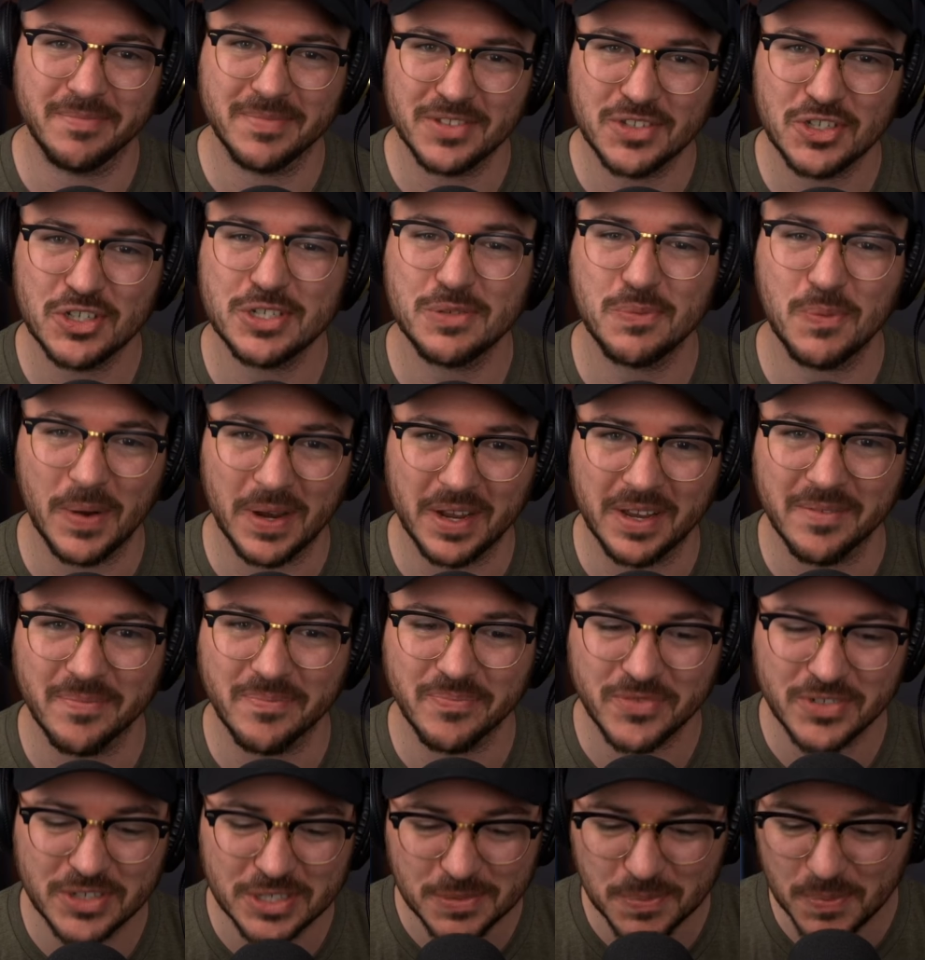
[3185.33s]
Just wait.
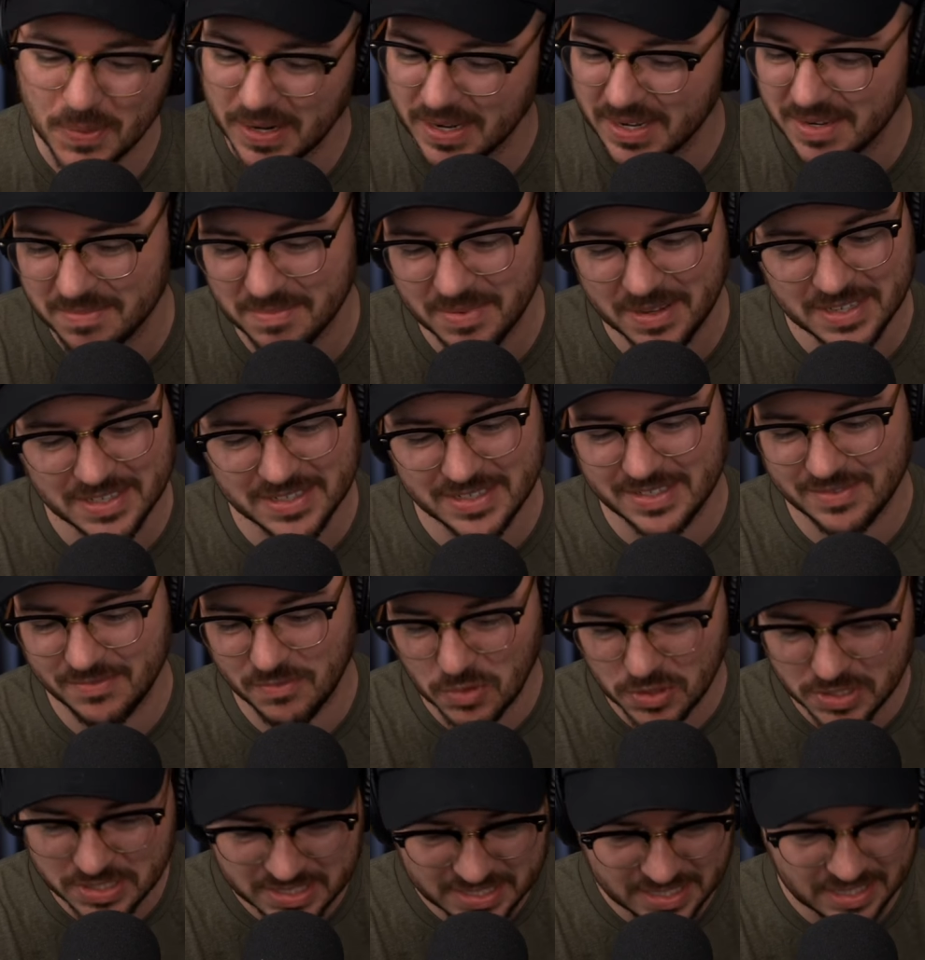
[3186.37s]
Just wait, because
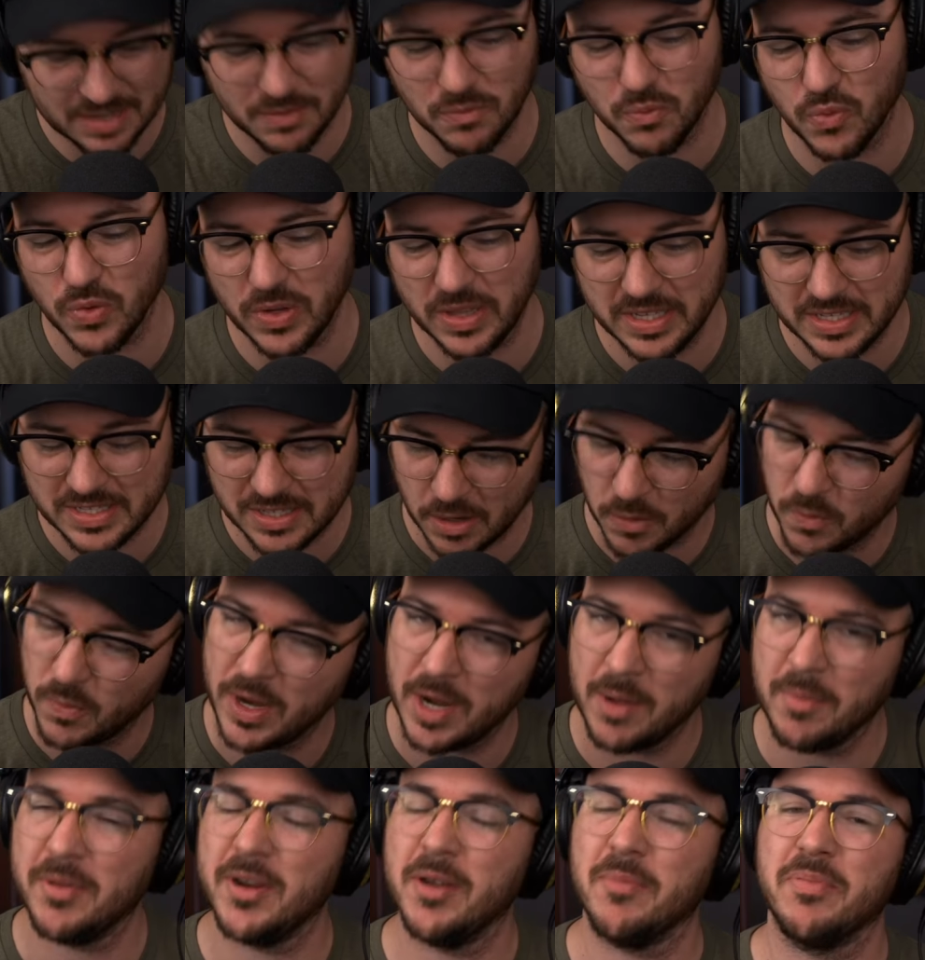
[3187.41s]
once they really start
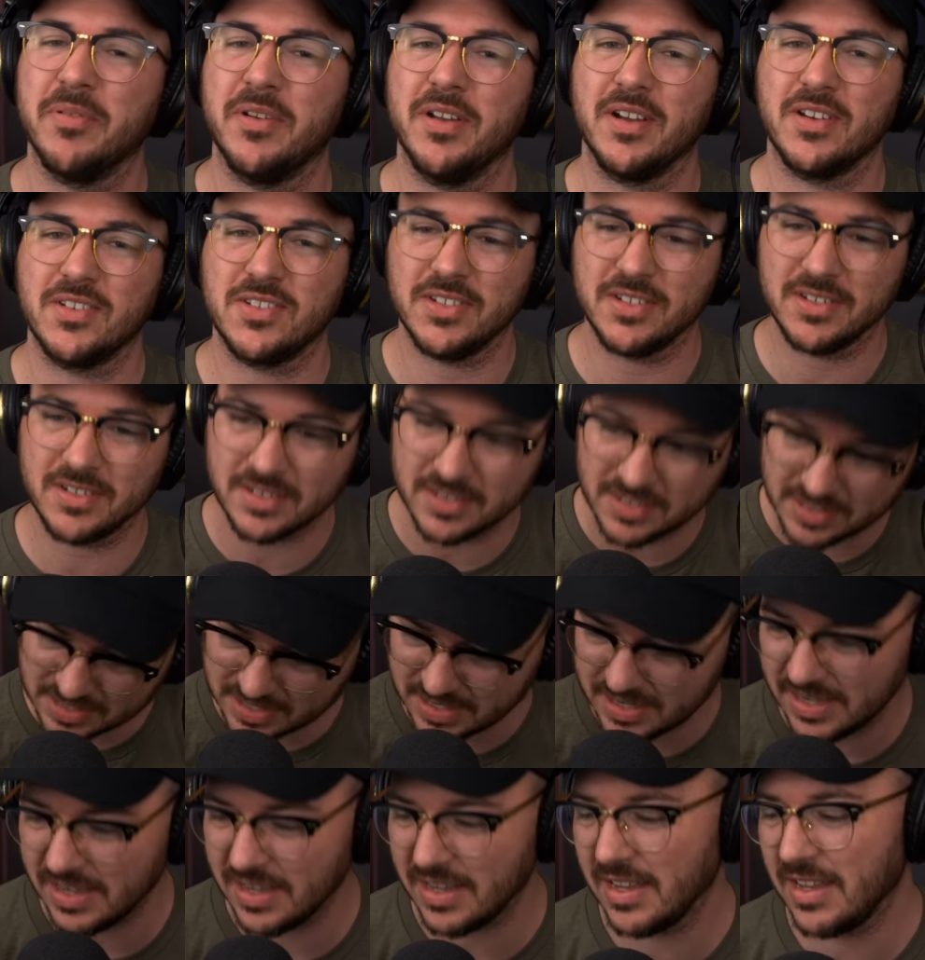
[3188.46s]
ramping up production,
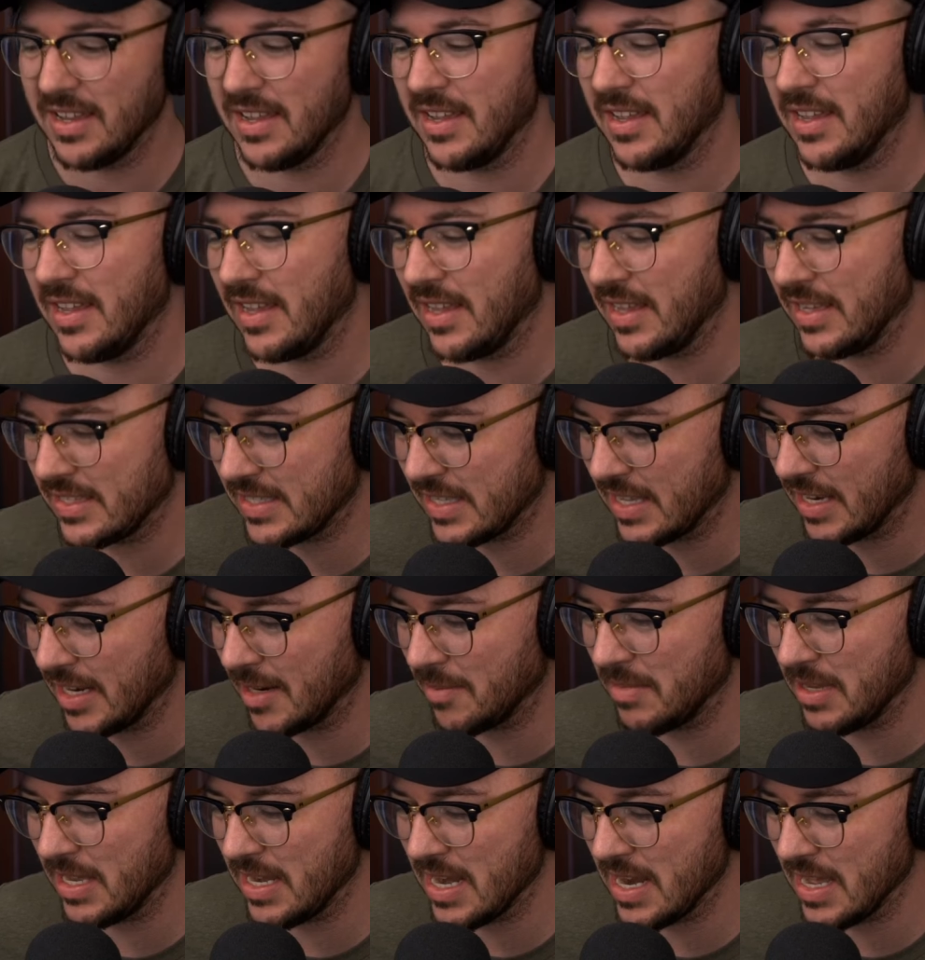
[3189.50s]
it's going to
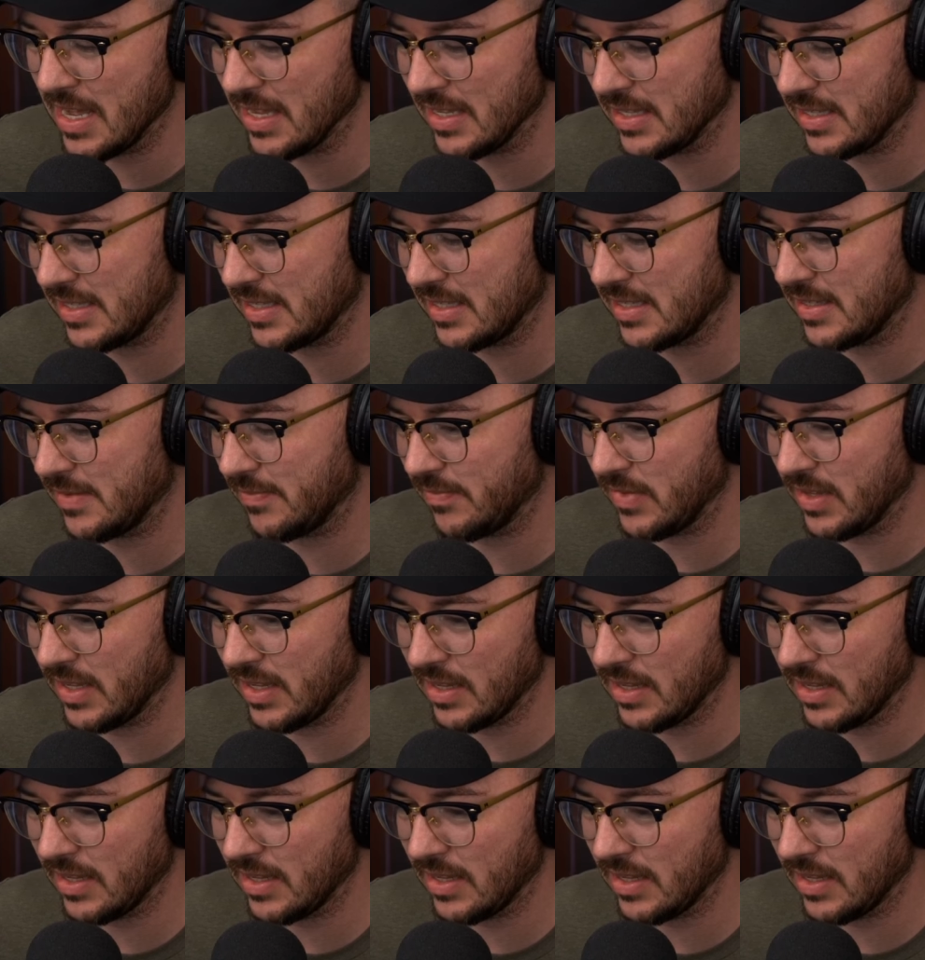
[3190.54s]
be nuts.